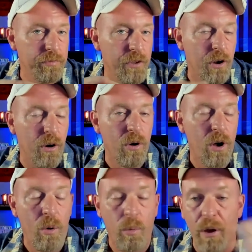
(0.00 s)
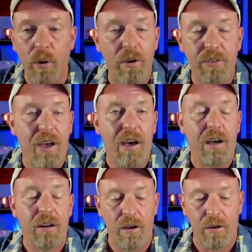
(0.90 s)
You know, we always
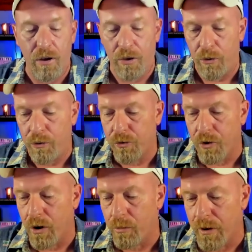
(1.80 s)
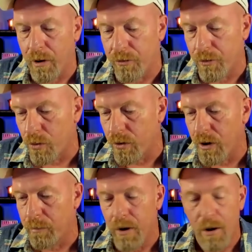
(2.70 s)
had a, a huge garden when I was growing
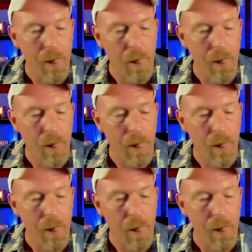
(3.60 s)
up.